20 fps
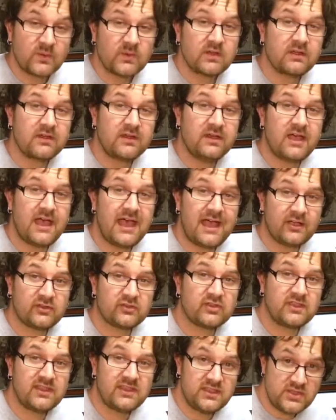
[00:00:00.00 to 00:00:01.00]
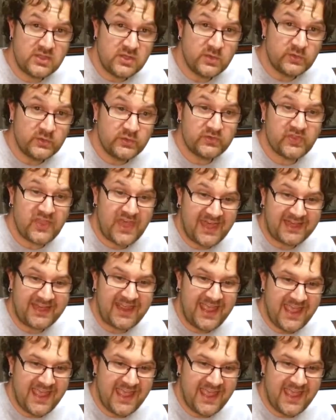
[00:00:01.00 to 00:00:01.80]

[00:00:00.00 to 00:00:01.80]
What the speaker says: We're going to actually use that